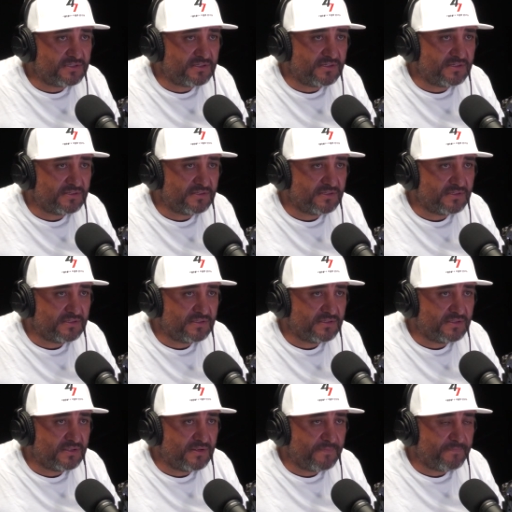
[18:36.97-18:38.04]
Mm-hmm,
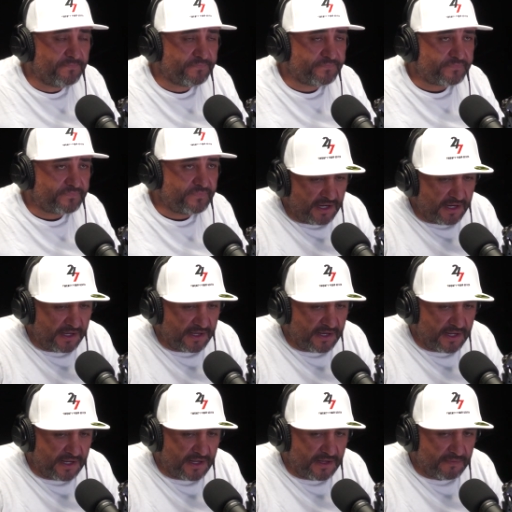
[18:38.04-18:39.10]
mm-hmm.
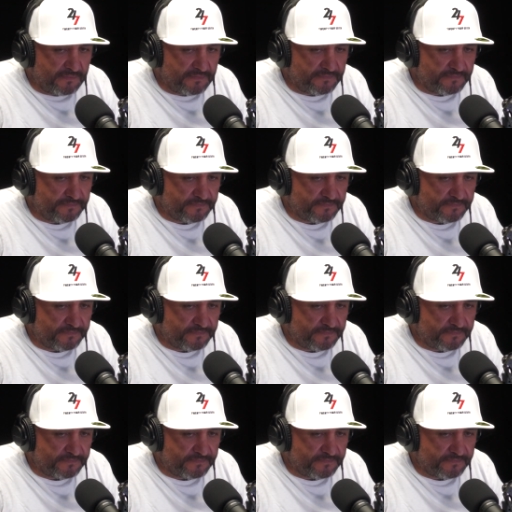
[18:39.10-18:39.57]
And